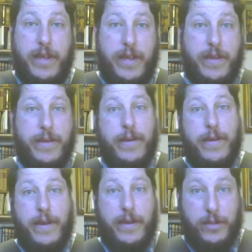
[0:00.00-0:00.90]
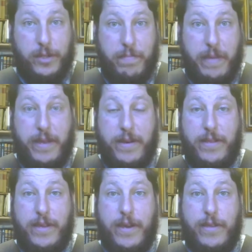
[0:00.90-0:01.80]
hand and Spain on
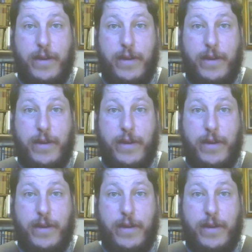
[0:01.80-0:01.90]
the other.